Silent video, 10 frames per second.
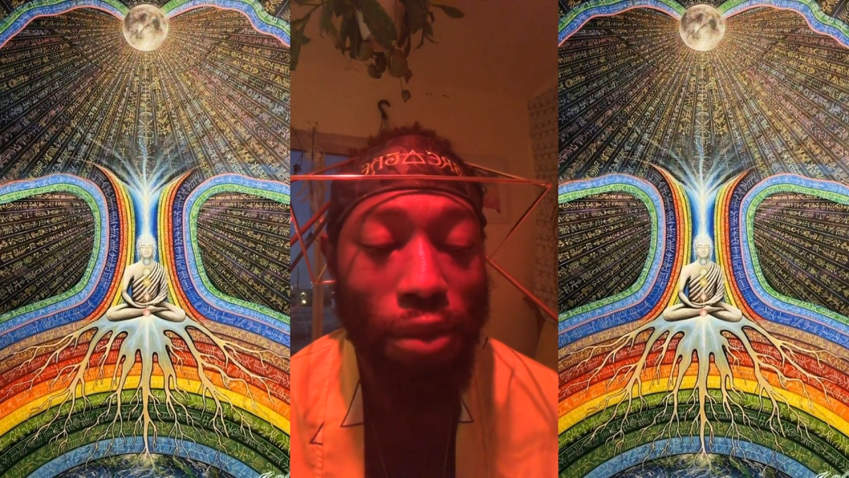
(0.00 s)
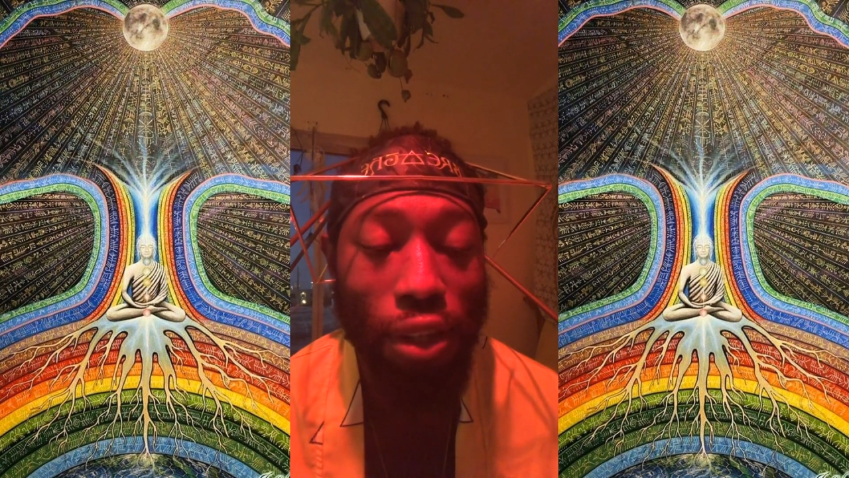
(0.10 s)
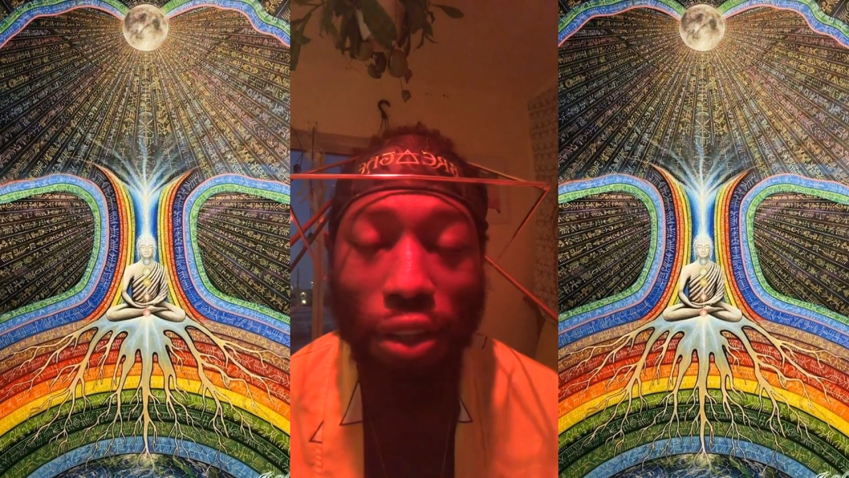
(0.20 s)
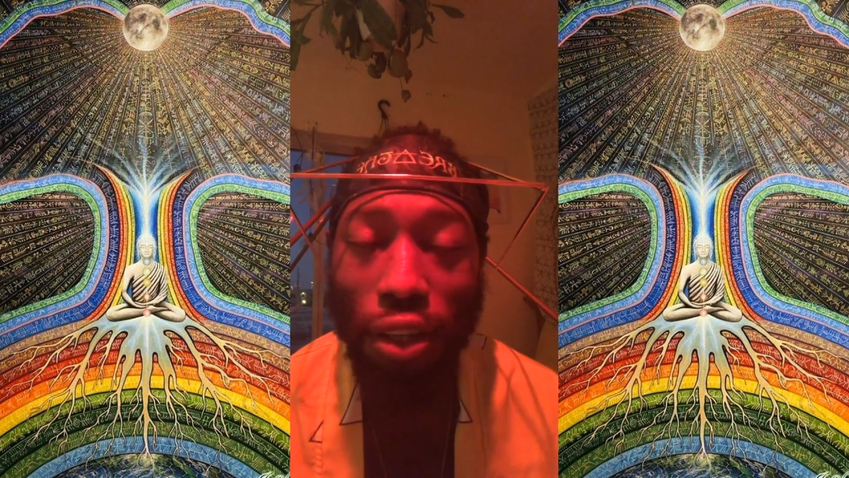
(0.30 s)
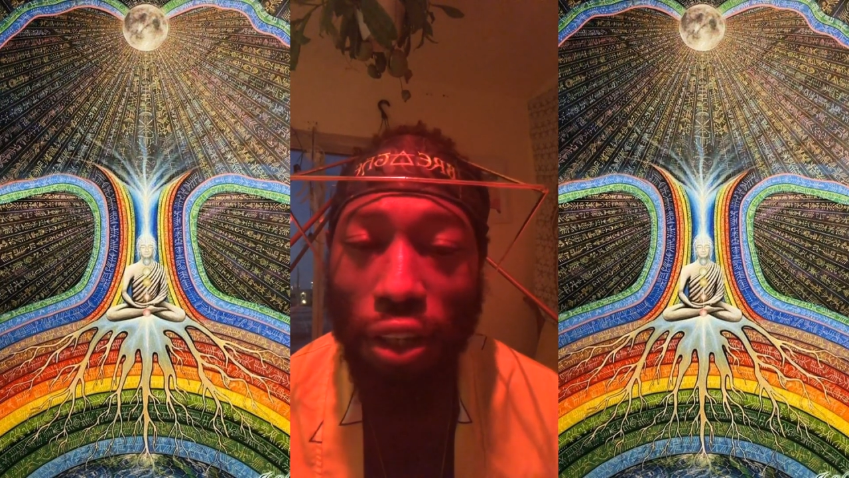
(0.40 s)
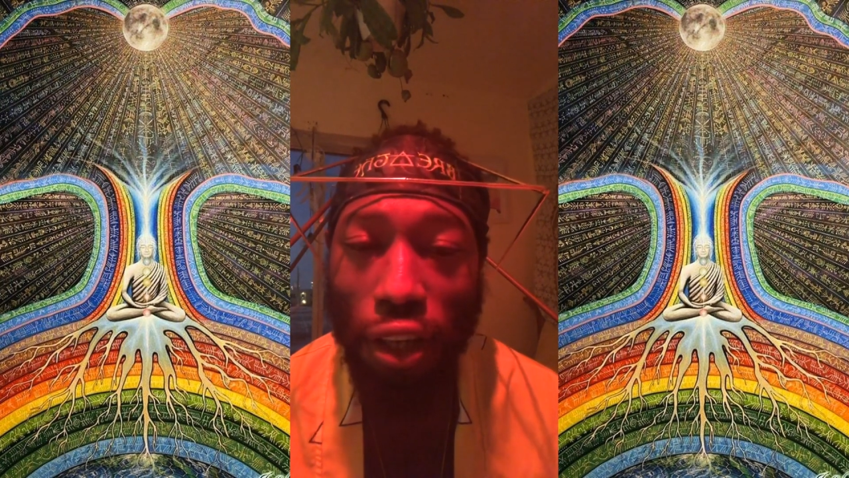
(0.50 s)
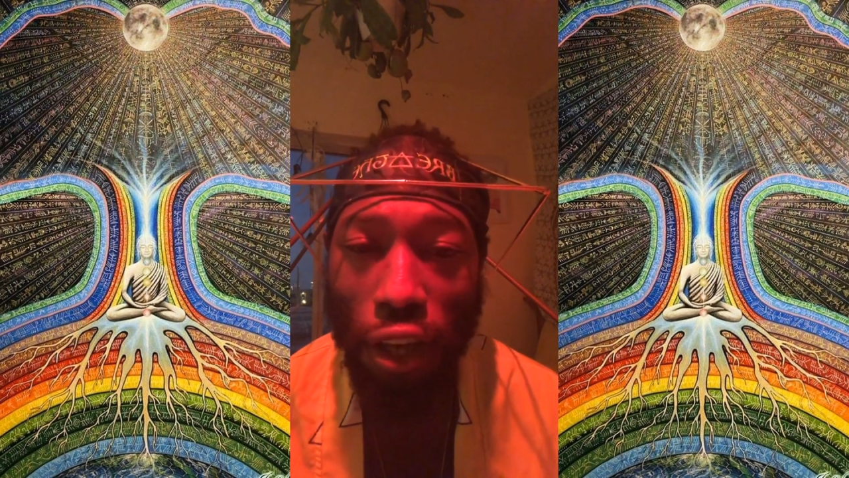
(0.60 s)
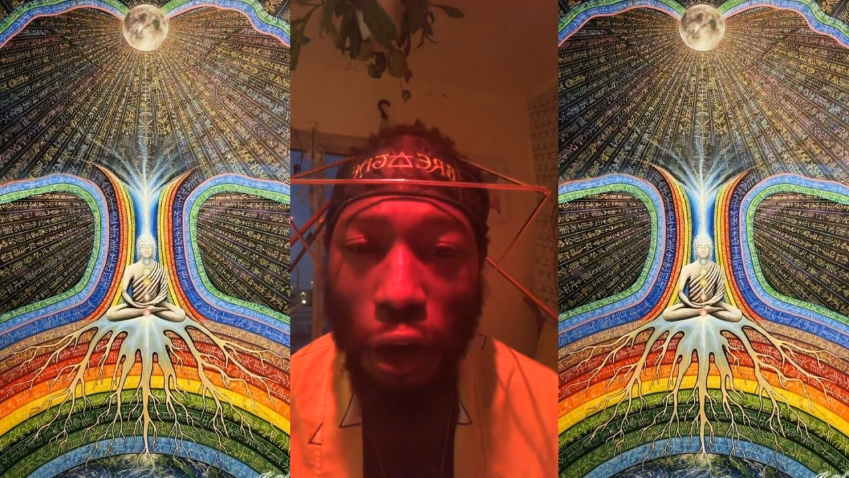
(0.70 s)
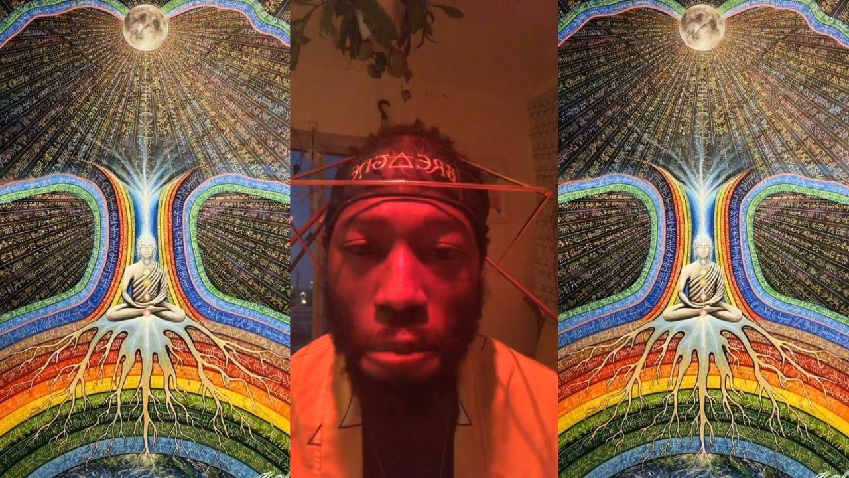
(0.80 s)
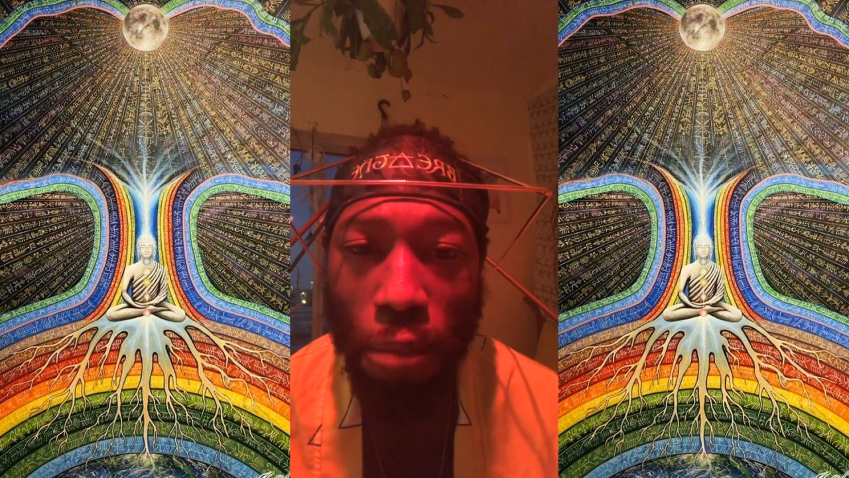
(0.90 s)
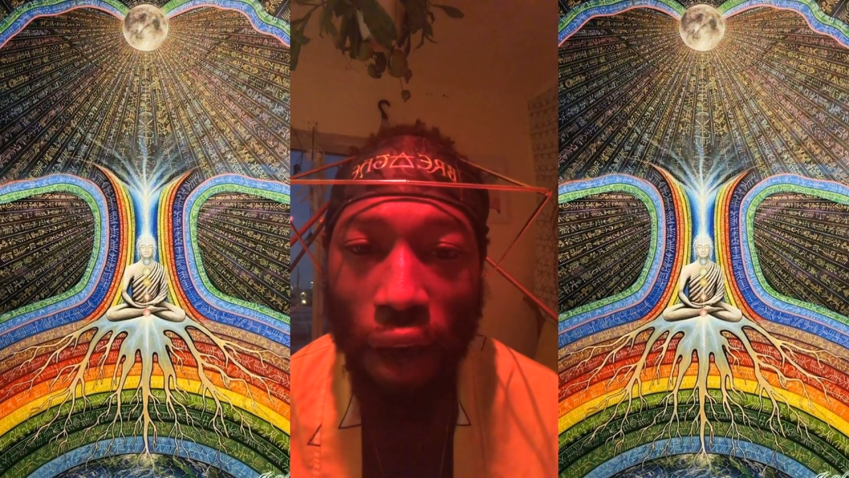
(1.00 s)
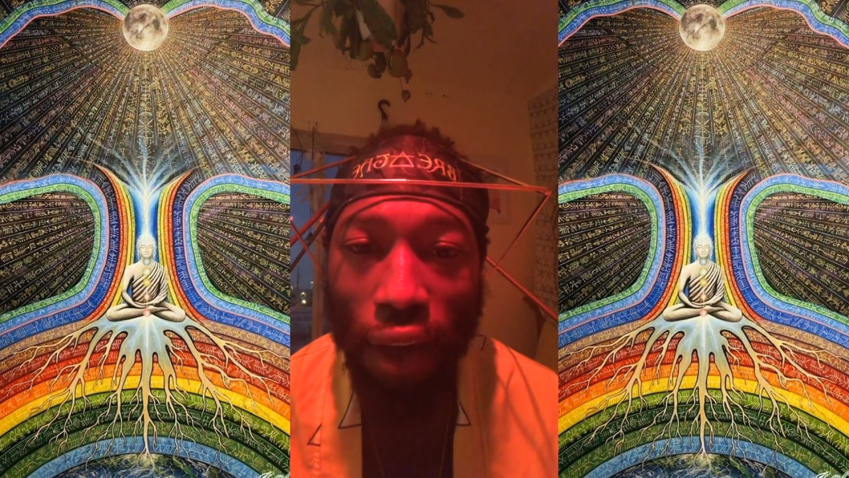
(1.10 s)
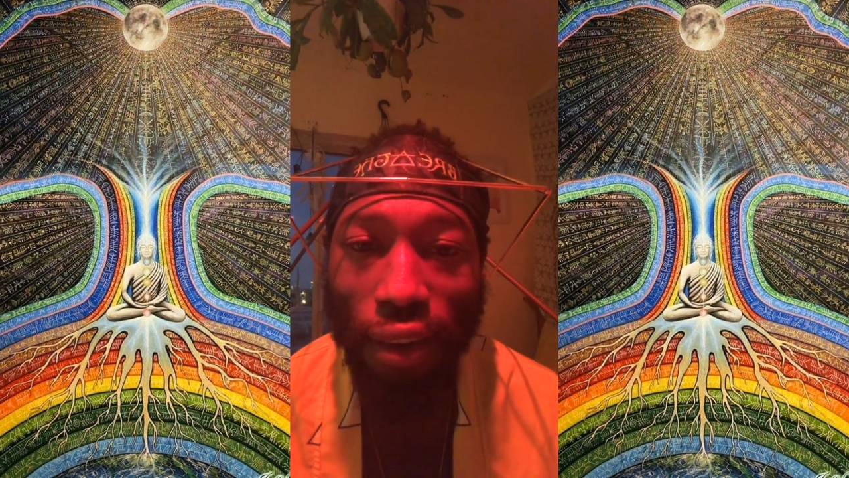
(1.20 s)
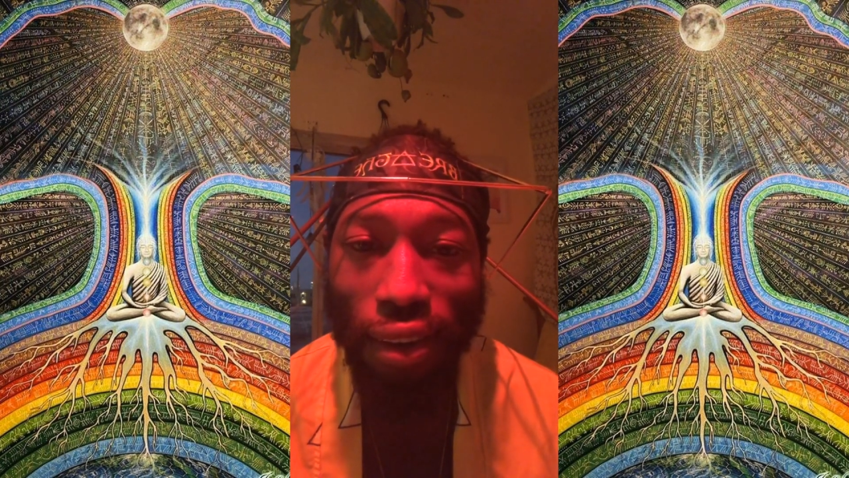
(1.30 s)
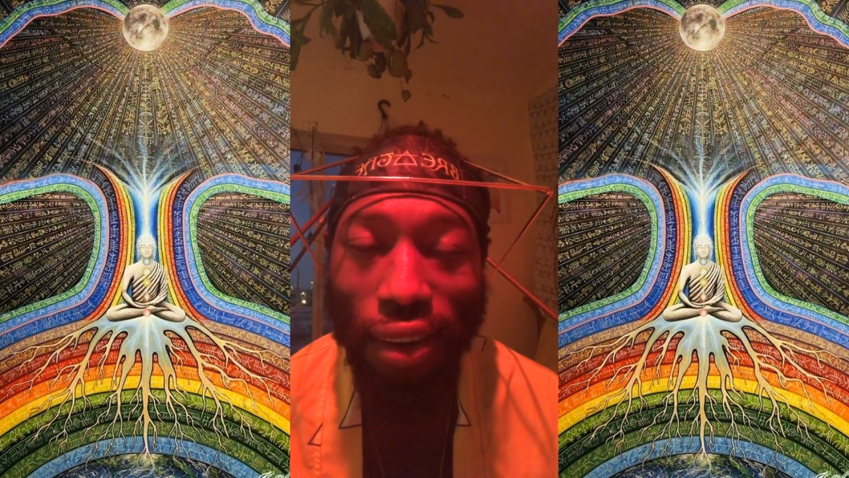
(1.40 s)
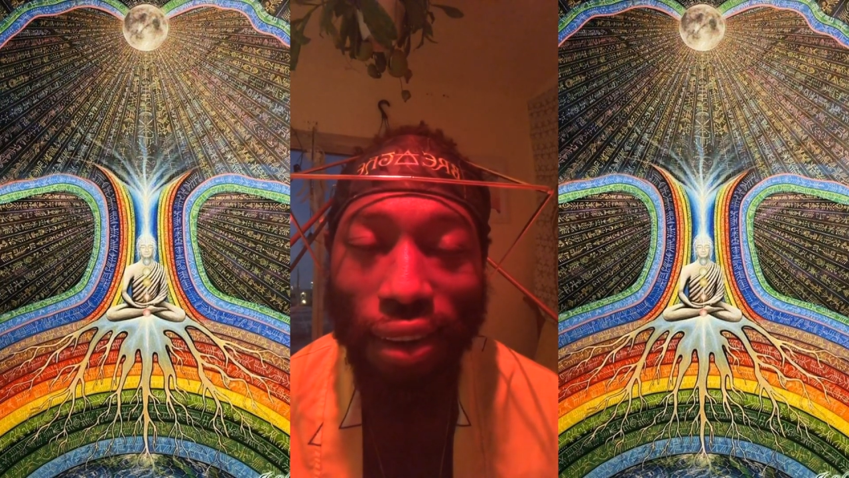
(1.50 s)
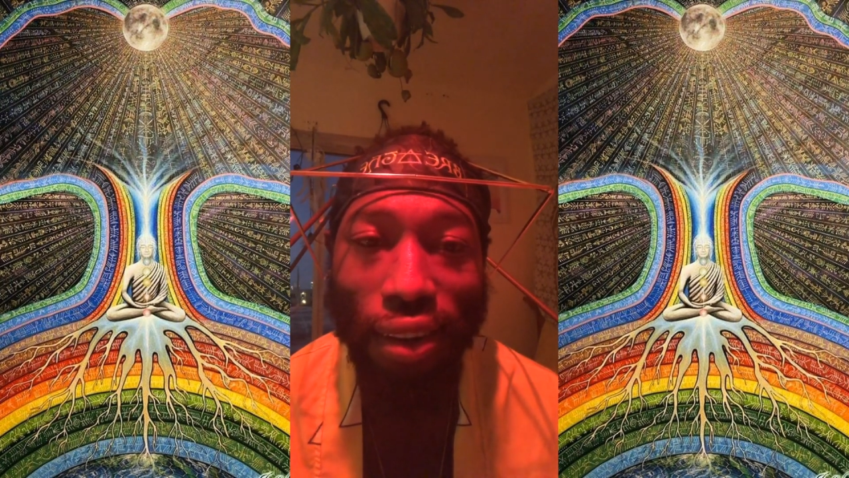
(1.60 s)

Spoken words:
just such a young mind.